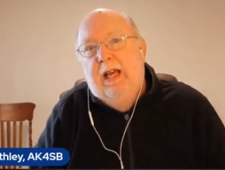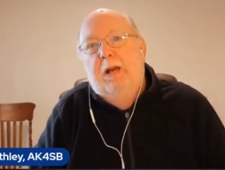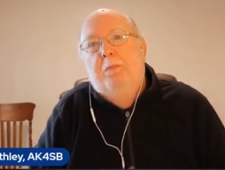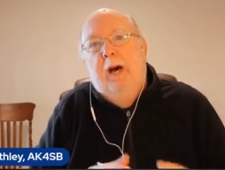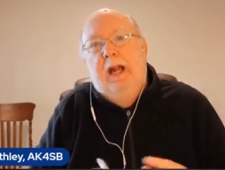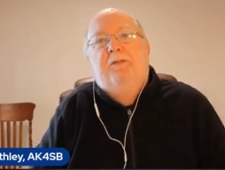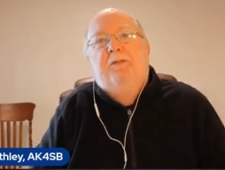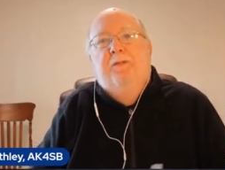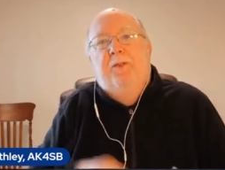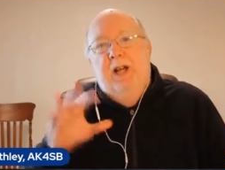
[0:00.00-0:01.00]
right, but
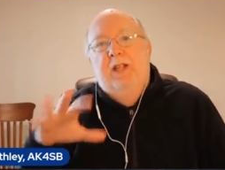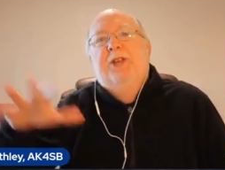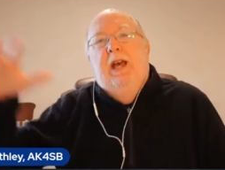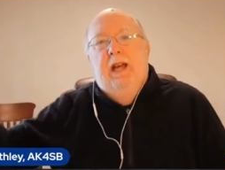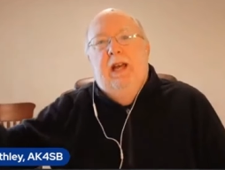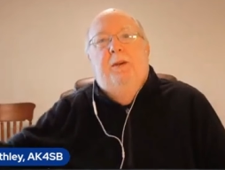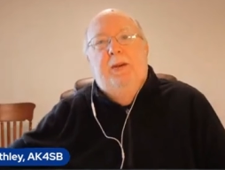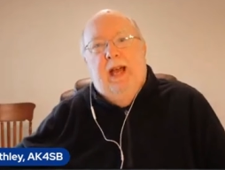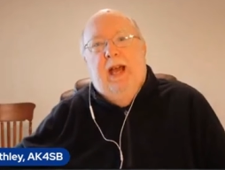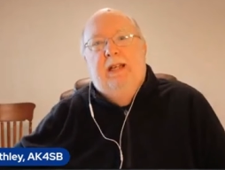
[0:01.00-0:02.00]
it funds
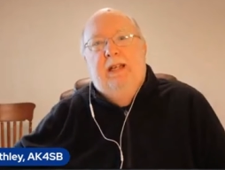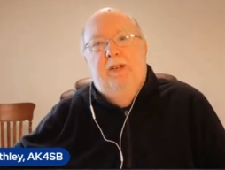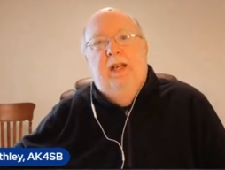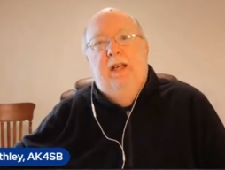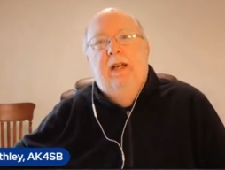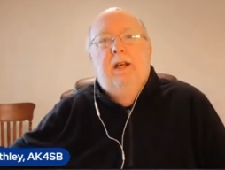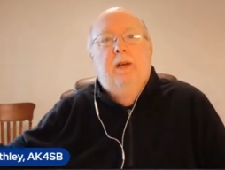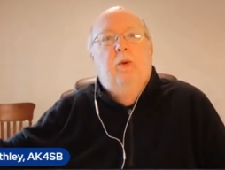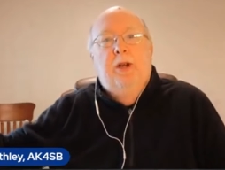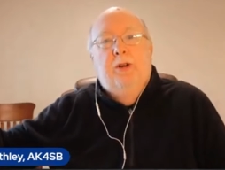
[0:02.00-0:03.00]
economic activity
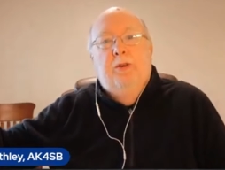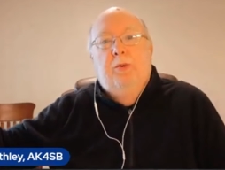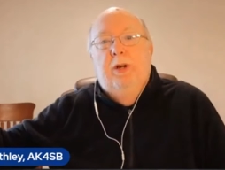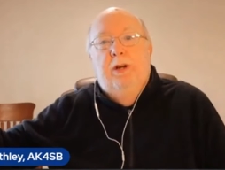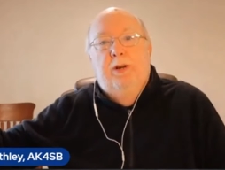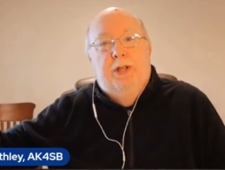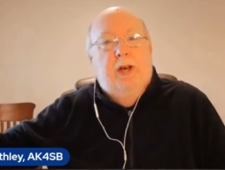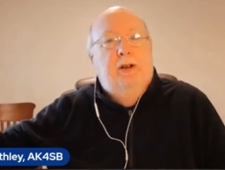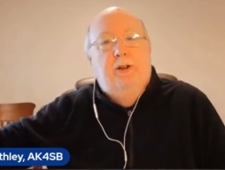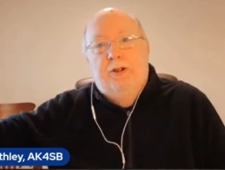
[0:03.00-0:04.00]
when your when your
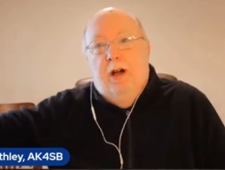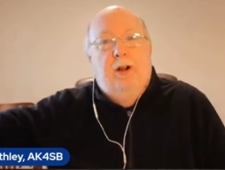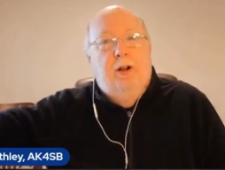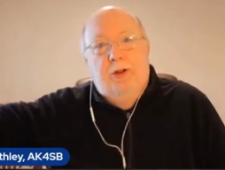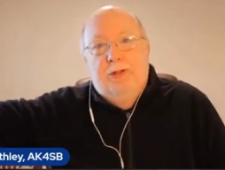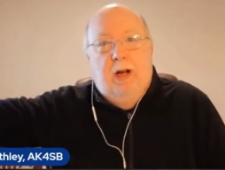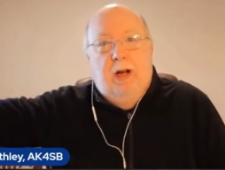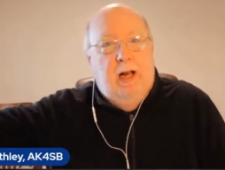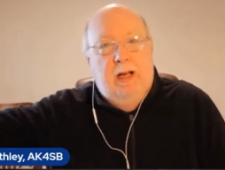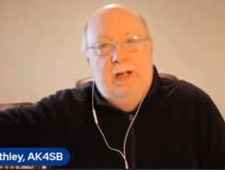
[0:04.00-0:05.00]
son or your daughter goes to
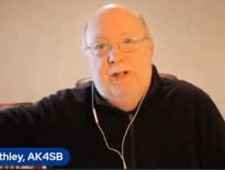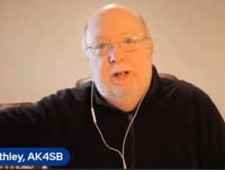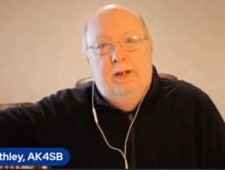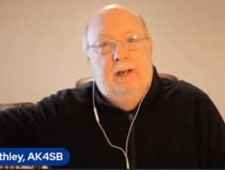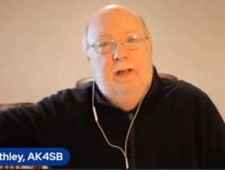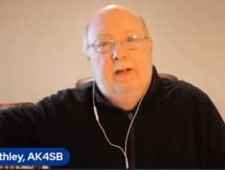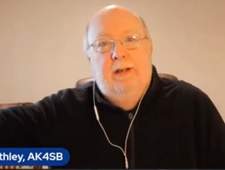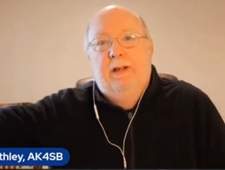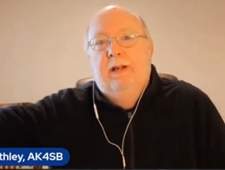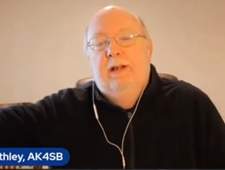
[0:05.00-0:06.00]
college in
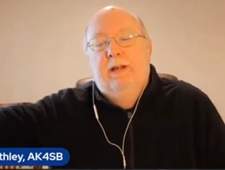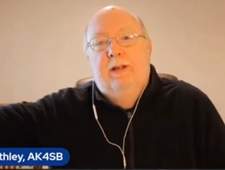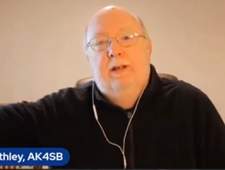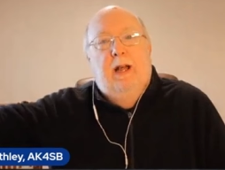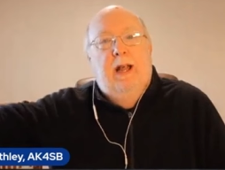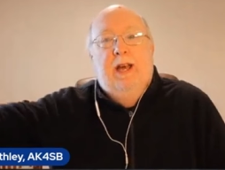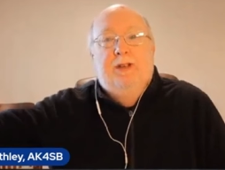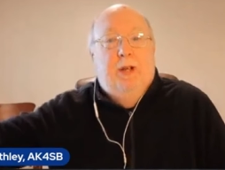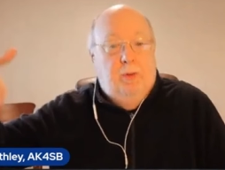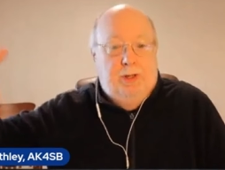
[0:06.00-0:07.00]
in in
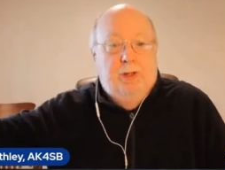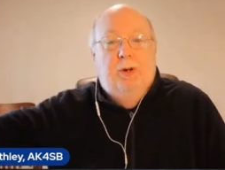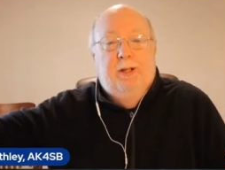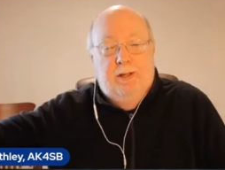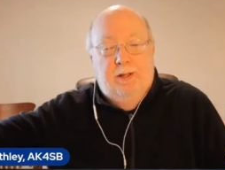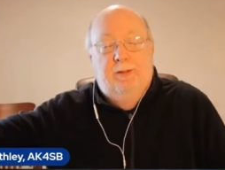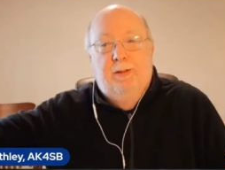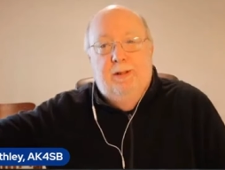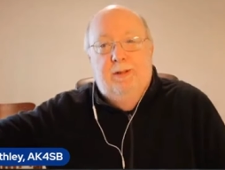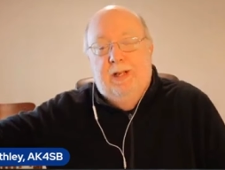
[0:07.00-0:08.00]
Alaska, which is what the,
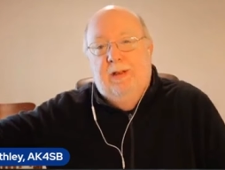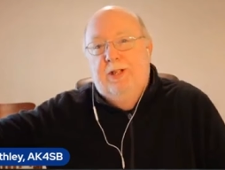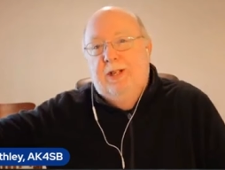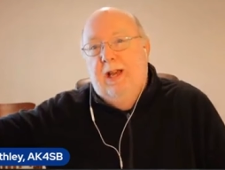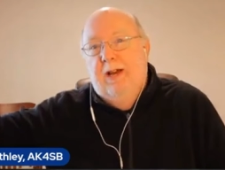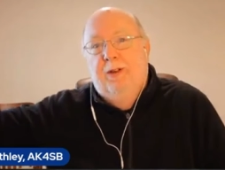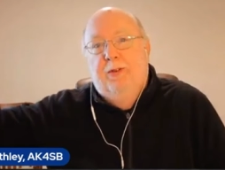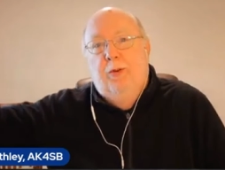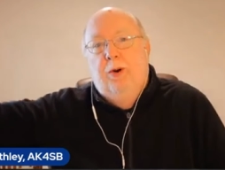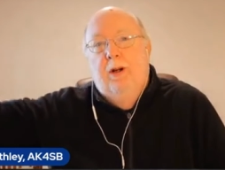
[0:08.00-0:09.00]
the savings account is
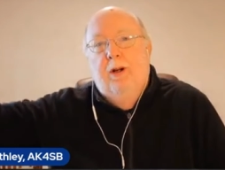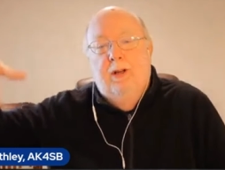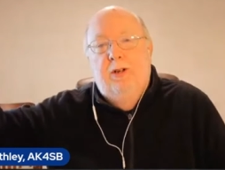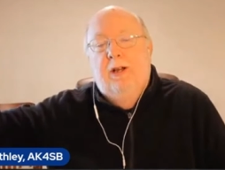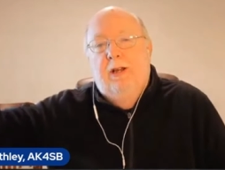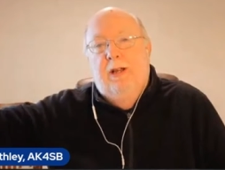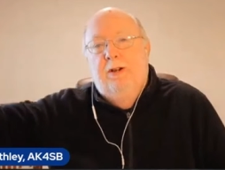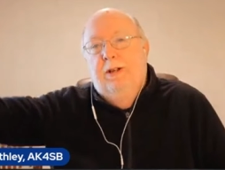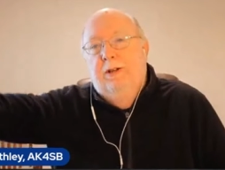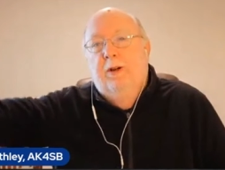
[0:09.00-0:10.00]
for, uh, geared to.